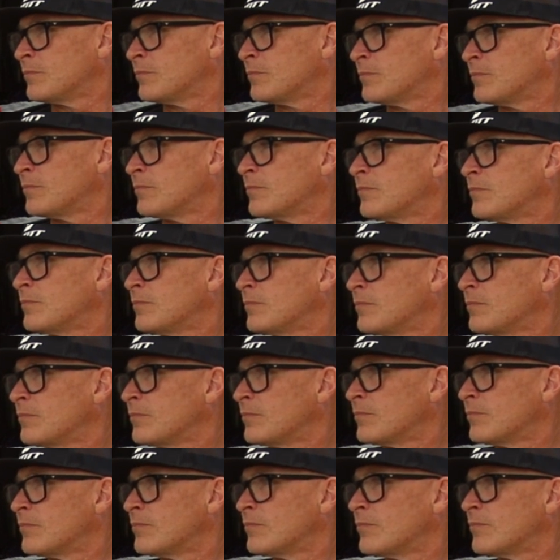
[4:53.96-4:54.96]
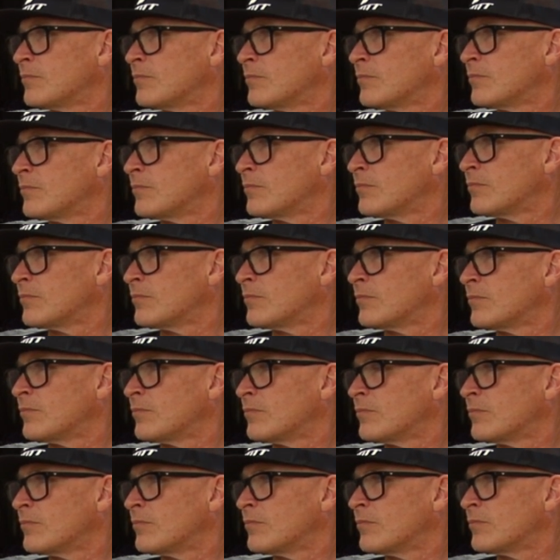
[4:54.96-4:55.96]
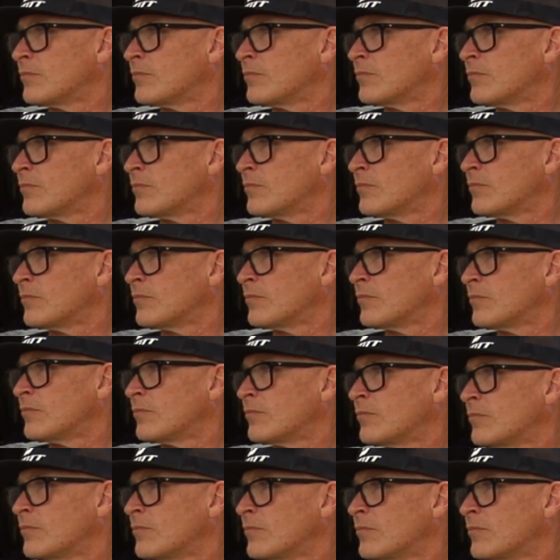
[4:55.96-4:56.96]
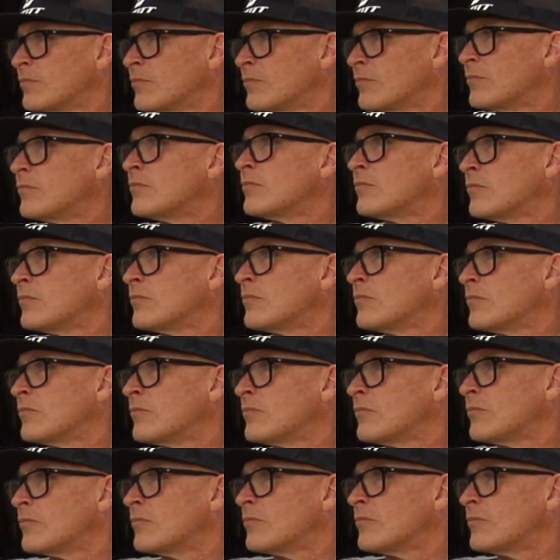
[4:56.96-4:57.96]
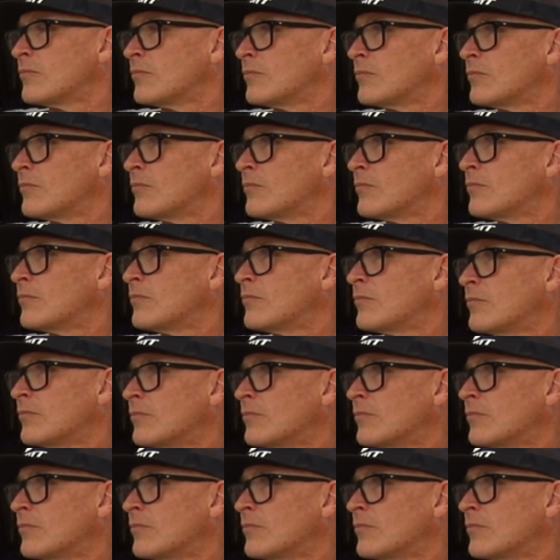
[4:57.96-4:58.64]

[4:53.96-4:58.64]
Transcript: The person shown says nothing.